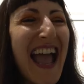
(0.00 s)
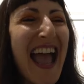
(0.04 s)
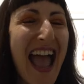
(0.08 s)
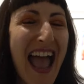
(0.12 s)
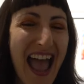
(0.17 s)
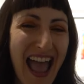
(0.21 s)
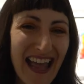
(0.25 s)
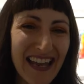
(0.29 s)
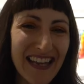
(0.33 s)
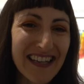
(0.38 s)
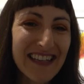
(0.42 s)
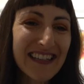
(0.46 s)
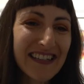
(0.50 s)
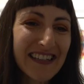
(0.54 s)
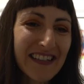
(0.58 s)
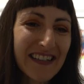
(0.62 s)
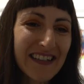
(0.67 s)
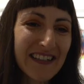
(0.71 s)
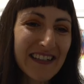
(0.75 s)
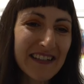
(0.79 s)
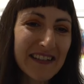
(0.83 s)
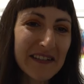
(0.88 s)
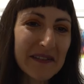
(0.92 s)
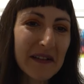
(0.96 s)

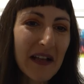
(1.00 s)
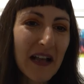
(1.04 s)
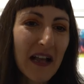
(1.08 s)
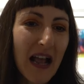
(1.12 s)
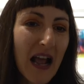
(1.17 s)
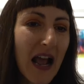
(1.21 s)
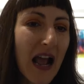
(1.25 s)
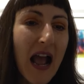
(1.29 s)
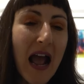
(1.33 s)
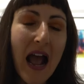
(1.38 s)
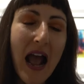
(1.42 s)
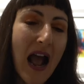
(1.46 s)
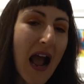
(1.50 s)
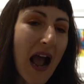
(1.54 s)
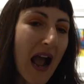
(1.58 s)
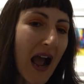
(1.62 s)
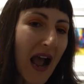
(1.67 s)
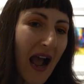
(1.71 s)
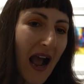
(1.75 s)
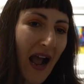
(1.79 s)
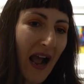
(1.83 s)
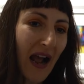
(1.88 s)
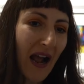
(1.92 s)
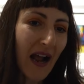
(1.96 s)
and
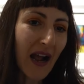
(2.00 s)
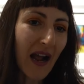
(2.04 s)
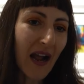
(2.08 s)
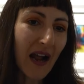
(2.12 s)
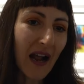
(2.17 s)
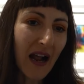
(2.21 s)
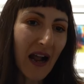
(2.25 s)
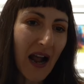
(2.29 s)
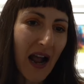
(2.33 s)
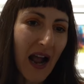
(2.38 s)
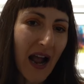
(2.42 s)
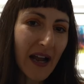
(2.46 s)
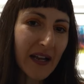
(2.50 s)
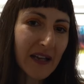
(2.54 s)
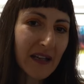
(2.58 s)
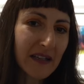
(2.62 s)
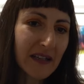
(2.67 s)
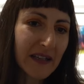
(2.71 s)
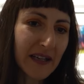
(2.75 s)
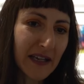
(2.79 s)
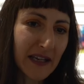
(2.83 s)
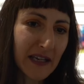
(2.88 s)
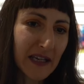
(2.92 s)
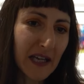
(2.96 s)
I
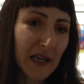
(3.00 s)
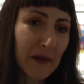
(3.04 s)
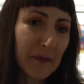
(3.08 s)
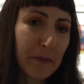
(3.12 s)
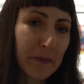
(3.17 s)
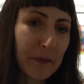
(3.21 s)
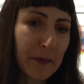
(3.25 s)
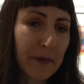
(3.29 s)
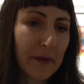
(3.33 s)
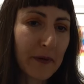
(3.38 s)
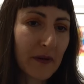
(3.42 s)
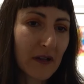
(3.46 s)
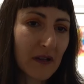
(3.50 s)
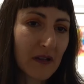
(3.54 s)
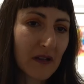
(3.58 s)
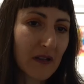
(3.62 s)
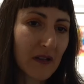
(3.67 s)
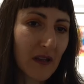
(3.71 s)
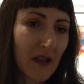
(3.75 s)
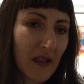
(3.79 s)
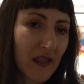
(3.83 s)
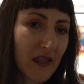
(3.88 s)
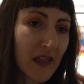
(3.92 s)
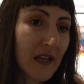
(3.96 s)
keep
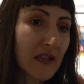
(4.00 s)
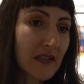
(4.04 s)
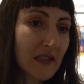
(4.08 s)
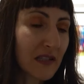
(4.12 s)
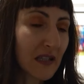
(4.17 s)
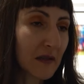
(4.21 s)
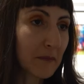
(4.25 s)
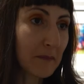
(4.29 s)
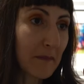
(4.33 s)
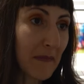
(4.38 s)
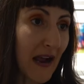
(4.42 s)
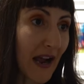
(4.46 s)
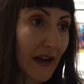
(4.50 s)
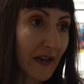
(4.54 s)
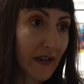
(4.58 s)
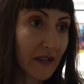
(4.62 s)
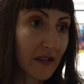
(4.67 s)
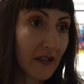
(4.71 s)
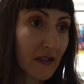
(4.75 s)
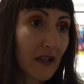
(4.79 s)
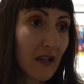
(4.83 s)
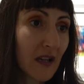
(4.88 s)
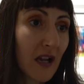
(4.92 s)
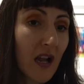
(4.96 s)
this in
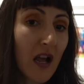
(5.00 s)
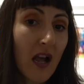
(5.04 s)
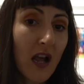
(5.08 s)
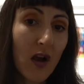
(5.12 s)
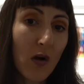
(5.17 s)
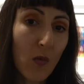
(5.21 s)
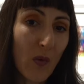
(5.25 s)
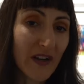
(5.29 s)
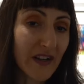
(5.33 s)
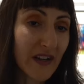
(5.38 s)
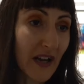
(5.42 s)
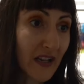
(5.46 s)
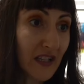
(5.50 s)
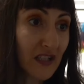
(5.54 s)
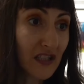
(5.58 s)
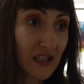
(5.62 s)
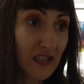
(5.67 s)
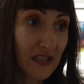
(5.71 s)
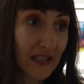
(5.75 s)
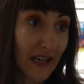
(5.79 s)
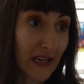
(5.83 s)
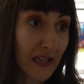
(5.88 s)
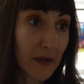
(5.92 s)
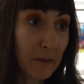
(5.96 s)
mind when I
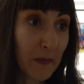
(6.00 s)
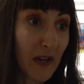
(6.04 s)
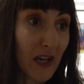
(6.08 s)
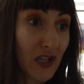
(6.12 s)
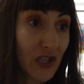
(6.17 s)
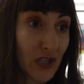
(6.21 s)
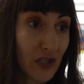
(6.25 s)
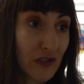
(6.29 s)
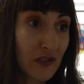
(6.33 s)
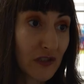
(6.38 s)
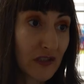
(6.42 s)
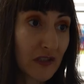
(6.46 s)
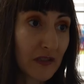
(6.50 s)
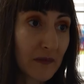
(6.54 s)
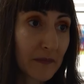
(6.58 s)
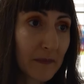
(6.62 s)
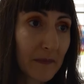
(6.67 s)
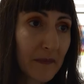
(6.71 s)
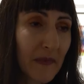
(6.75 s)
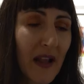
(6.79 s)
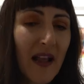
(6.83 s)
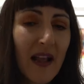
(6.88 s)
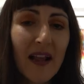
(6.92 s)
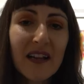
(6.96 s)
take pictures.
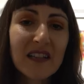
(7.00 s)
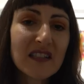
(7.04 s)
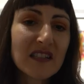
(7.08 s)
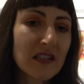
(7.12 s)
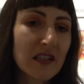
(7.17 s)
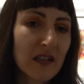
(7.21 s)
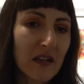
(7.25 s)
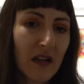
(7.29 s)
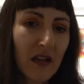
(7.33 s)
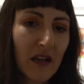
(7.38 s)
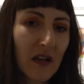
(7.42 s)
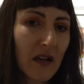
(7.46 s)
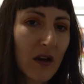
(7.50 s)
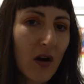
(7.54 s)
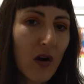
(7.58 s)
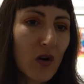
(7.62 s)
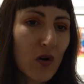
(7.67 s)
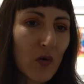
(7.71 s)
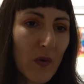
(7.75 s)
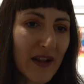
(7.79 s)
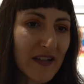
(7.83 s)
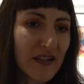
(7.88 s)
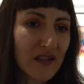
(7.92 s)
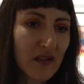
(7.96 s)
It's
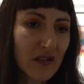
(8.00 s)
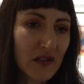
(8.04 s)
always